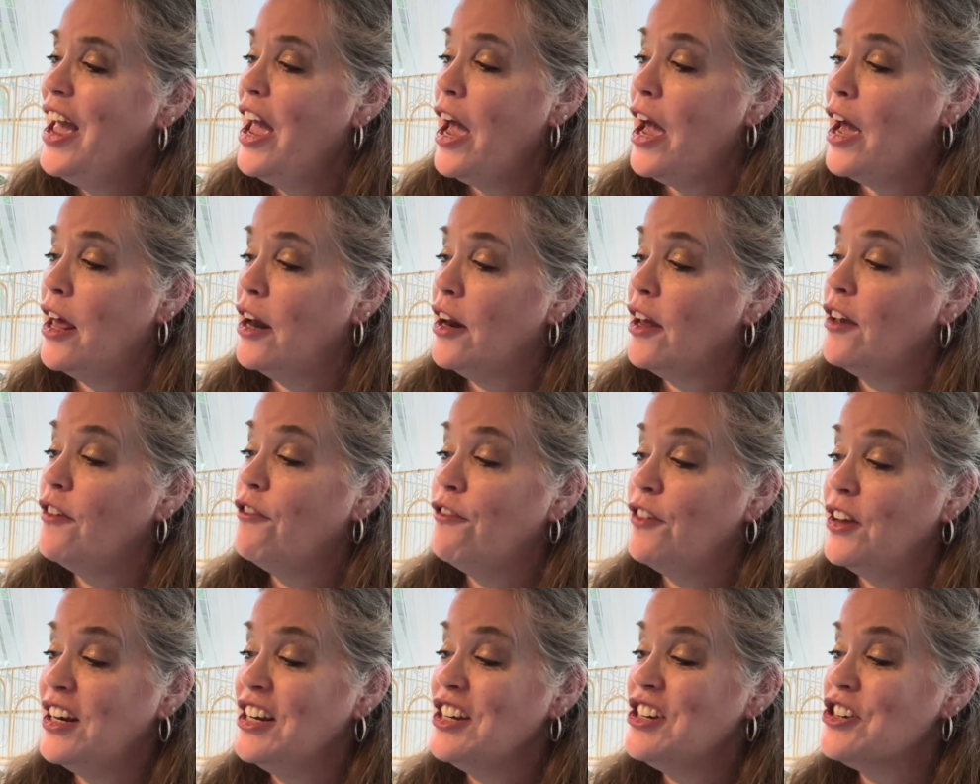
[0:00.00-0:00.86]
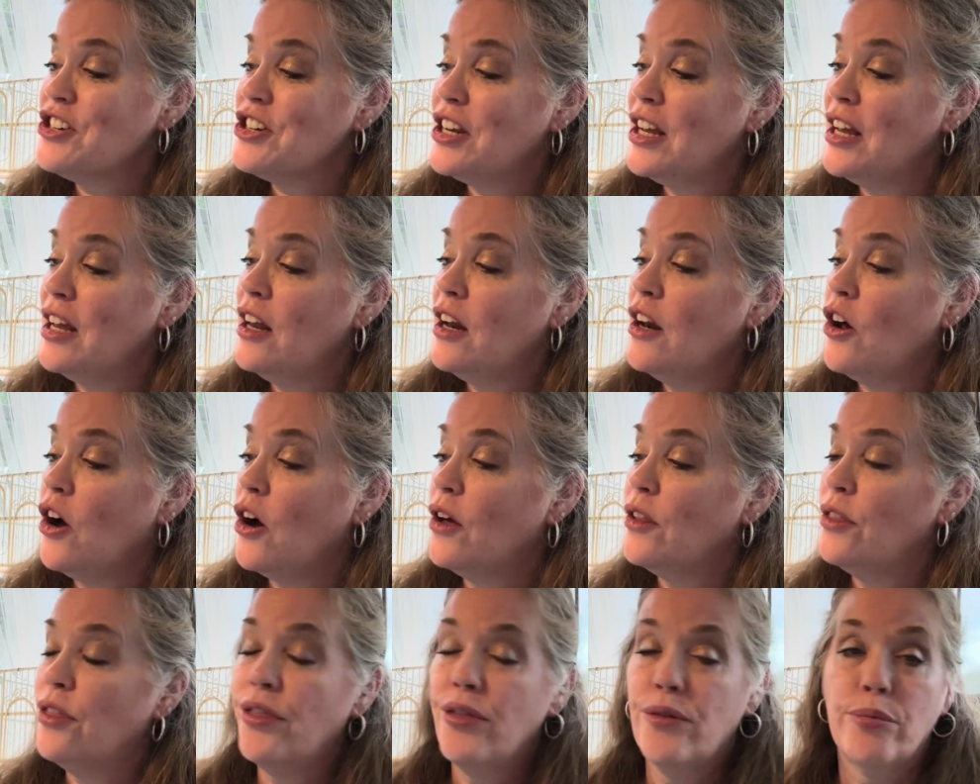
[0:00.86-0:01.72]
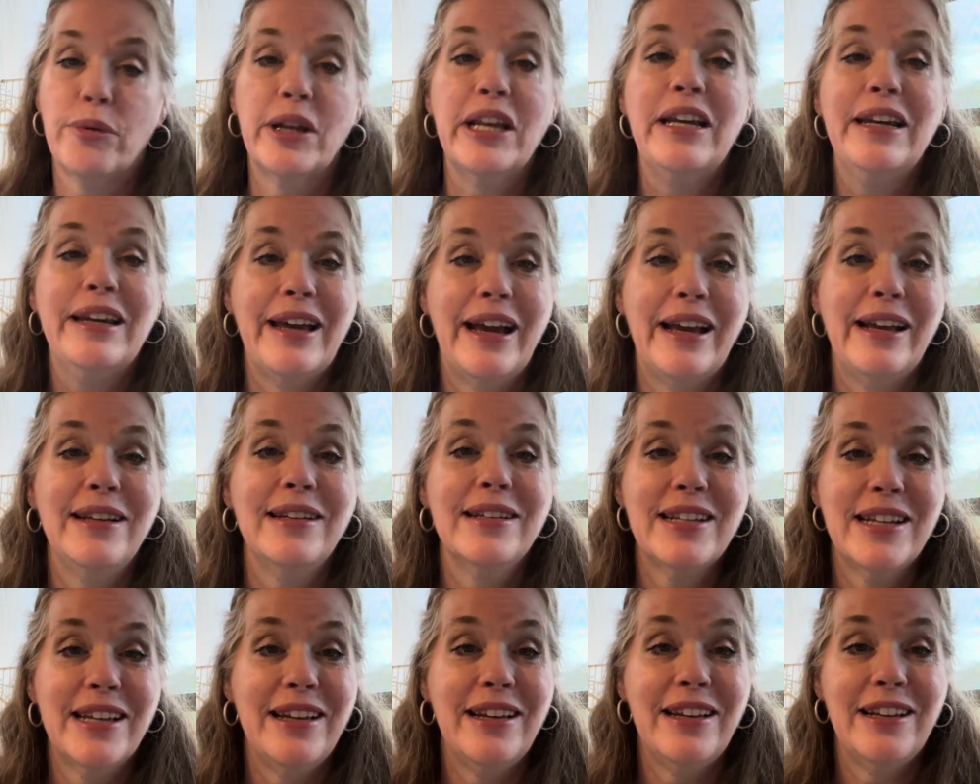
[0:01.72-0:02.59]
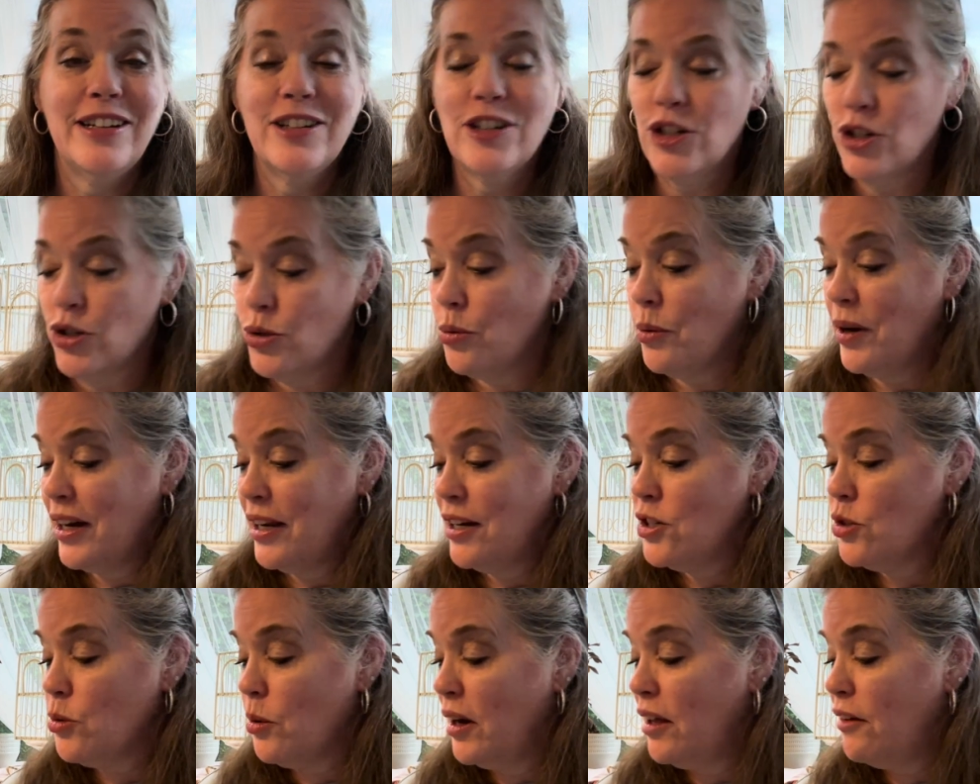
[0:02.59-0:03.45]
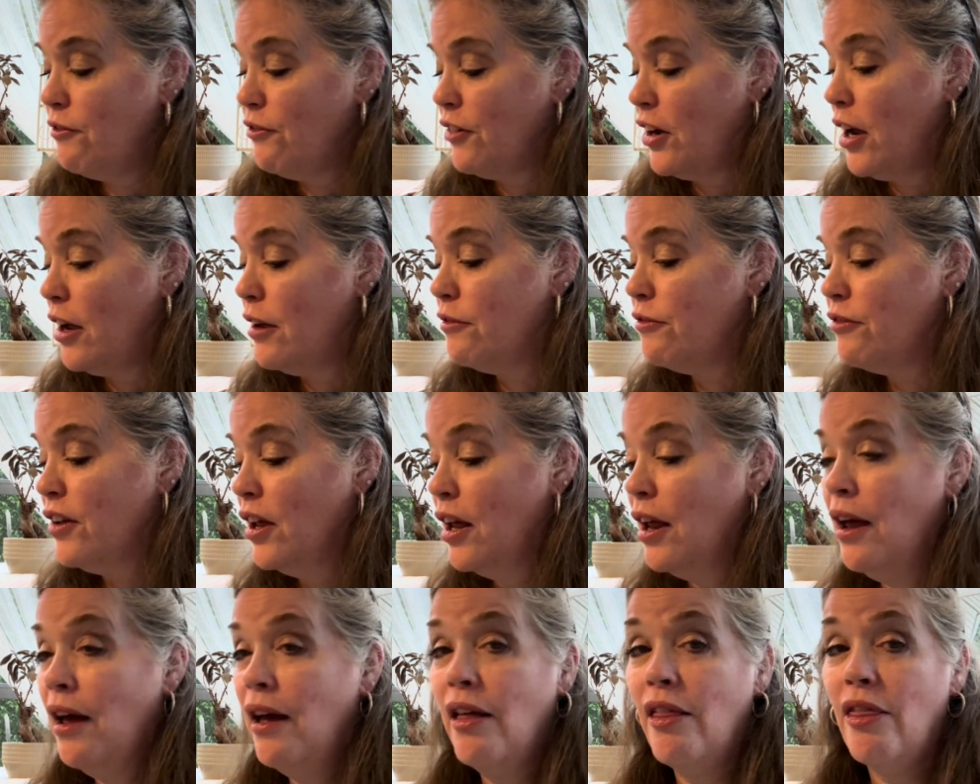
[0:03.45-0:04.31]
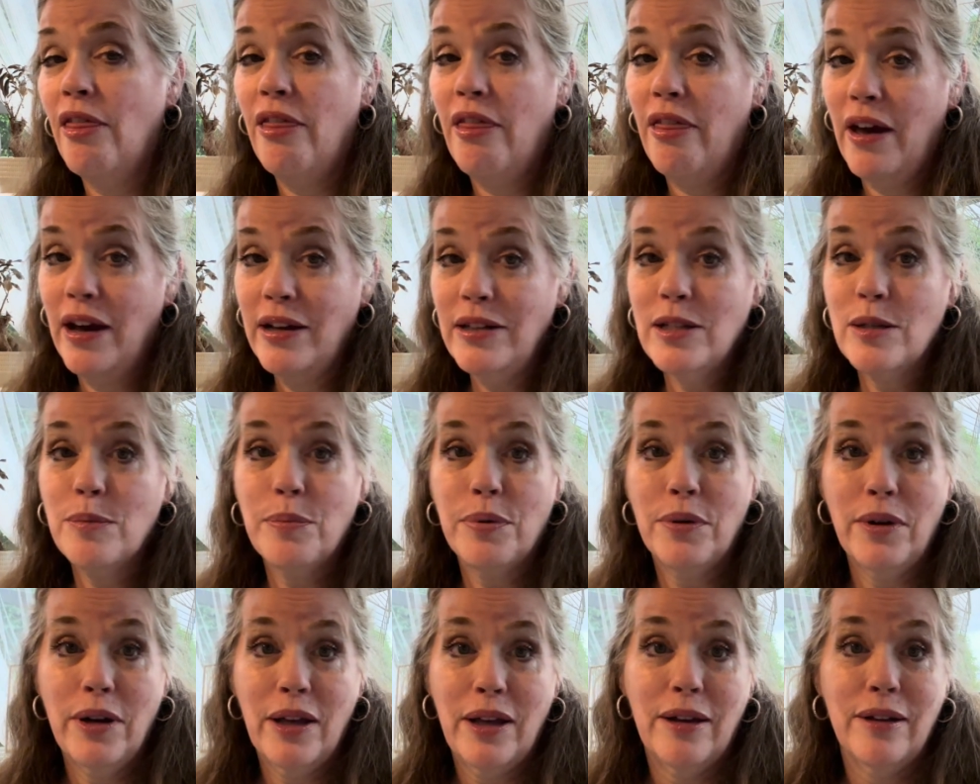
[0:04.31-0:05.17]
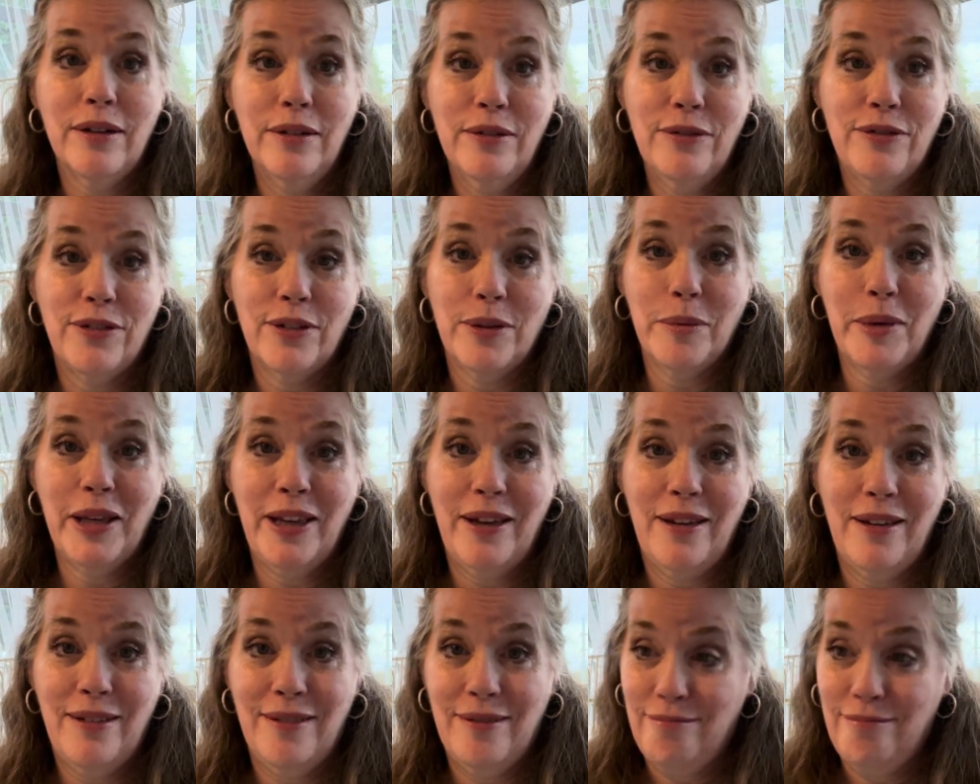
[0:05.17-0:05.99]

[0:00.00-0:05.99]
and I finished it on 3/19/2025. That's pretty good for me.